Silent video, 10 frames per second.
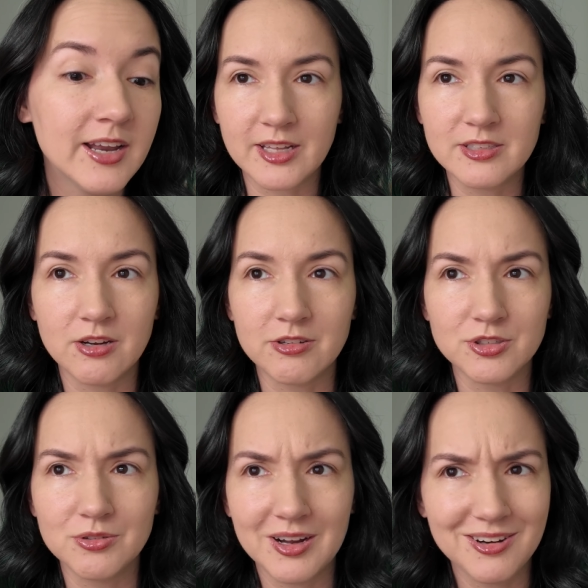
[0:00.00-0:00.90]
That's
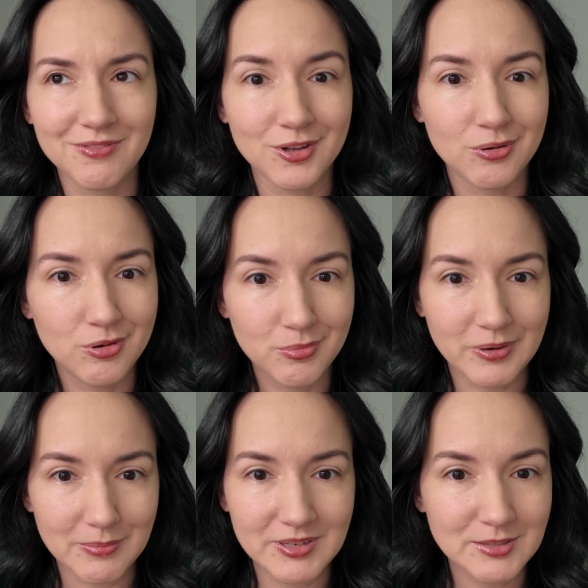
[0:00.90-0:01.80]
also kind of the whole
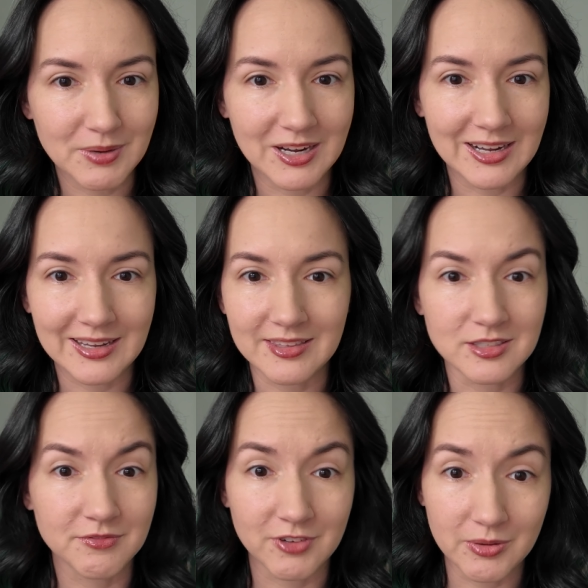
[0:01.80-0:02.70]
purpose behind
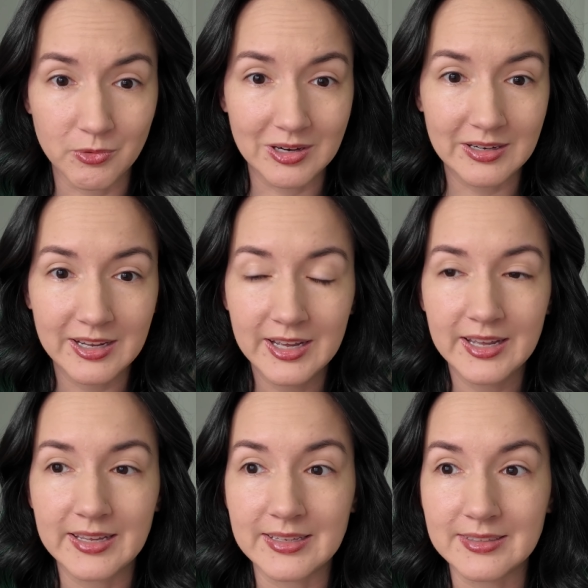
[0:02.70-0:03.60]
this framework,
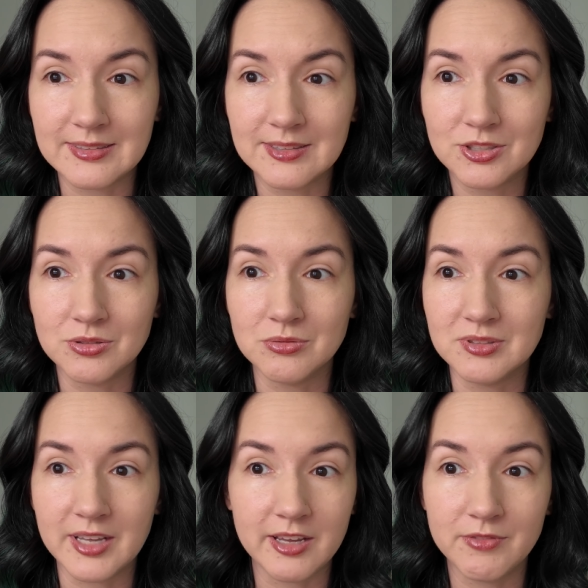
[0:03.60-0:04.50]
is to
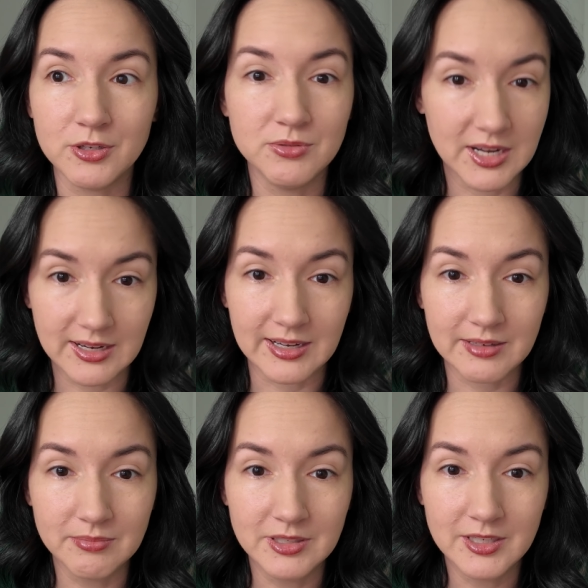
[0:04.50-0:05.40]
save you
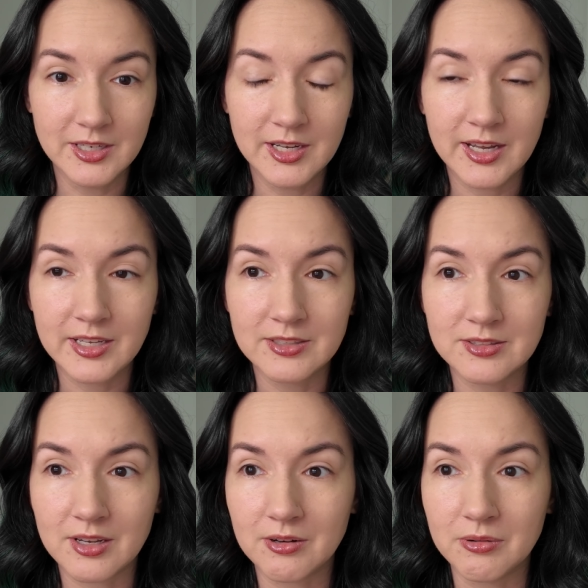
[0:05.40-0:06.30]
time.
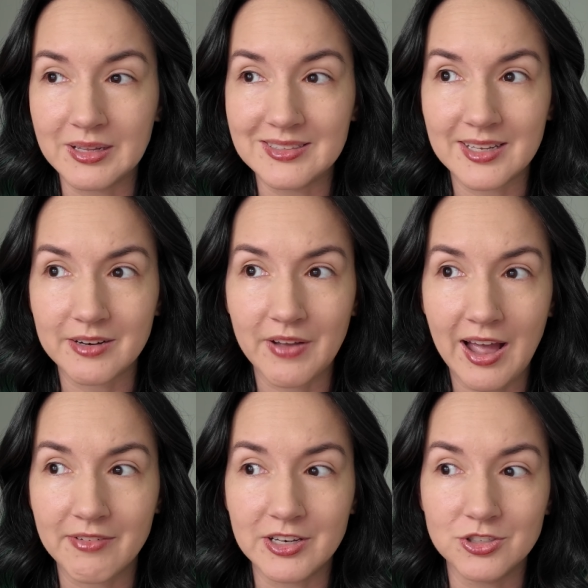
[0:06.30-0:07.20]
So instead of
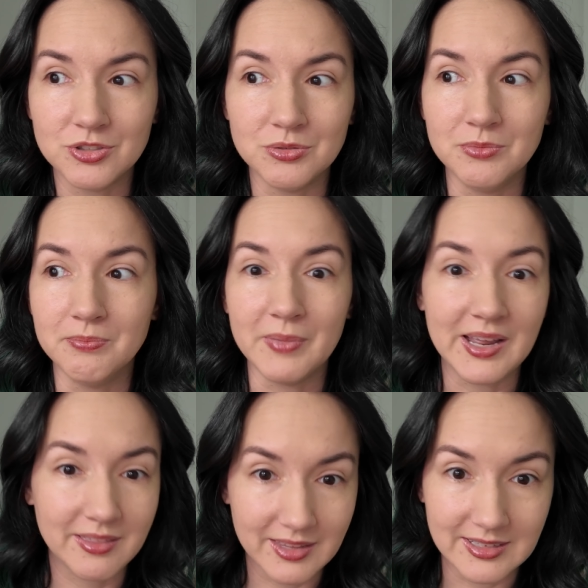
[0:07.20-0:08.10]
having to
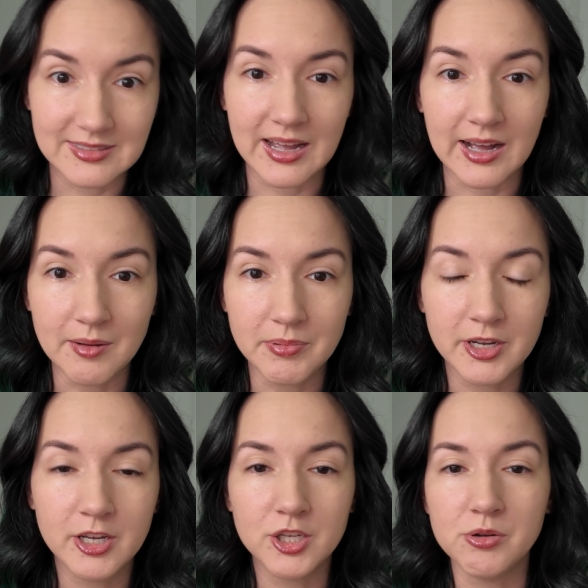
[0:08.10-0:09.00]
make things up,
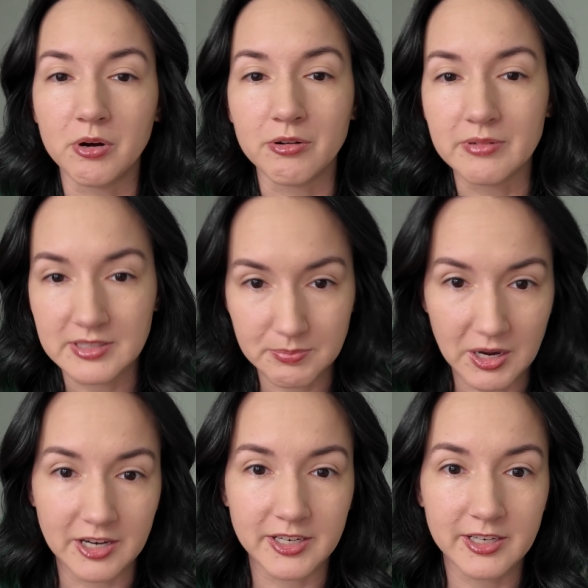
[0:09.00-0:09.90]
you are
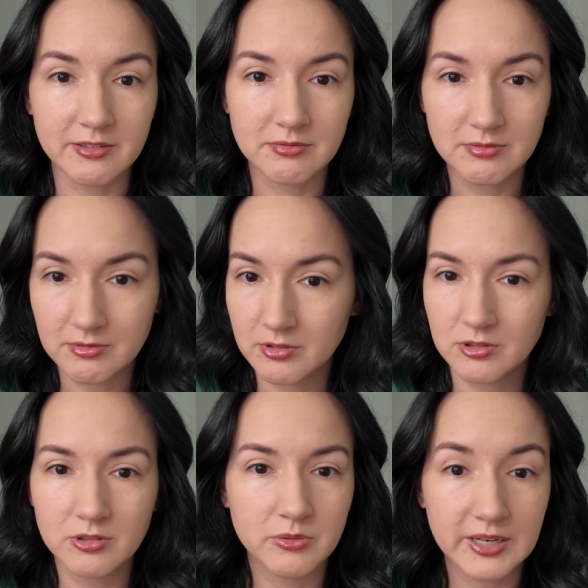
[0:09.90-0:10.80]
responding.
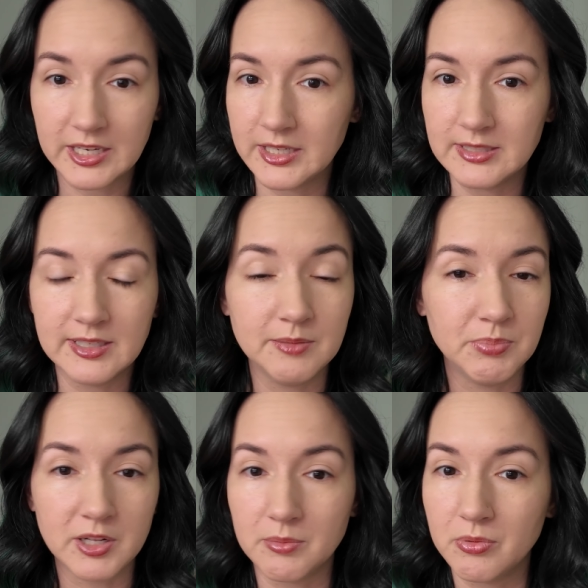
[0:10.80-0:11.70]
Quick and easy,
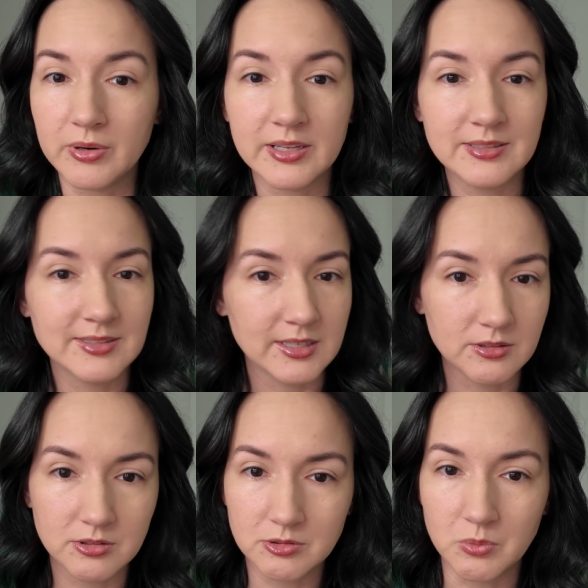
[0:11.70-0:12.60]
bullet points,
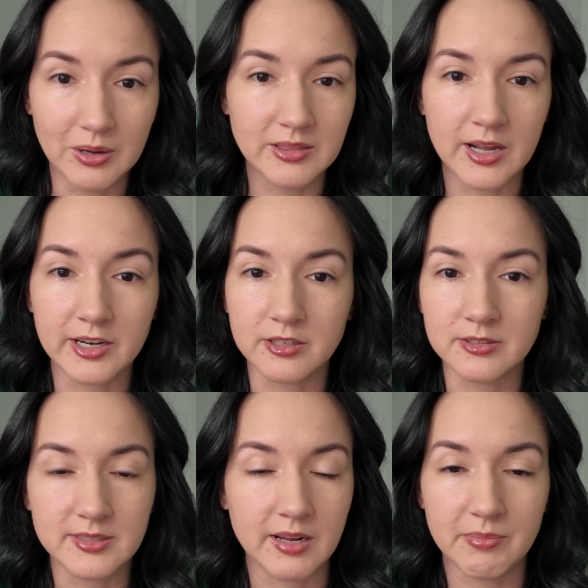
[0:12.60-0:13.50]
single one-liner
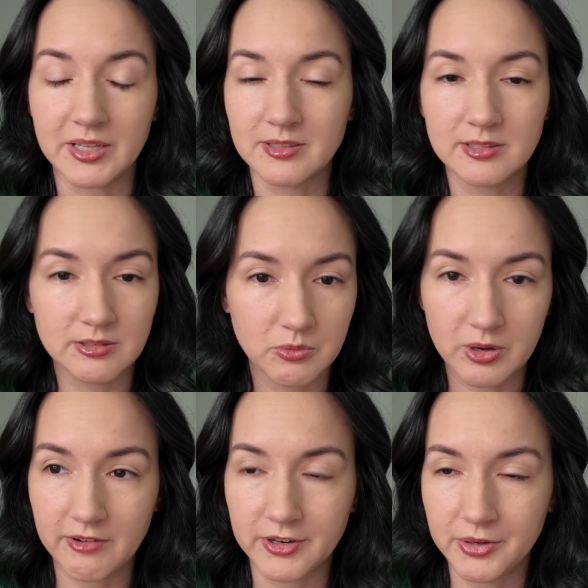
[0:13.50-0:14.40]
statements,
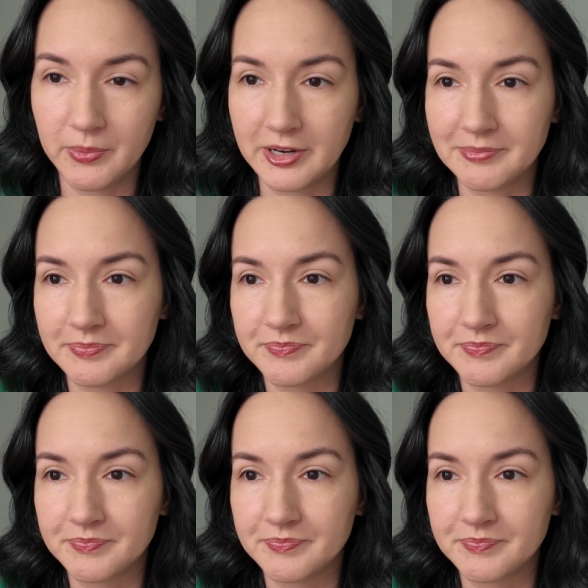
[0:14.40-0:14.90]
whatever you want.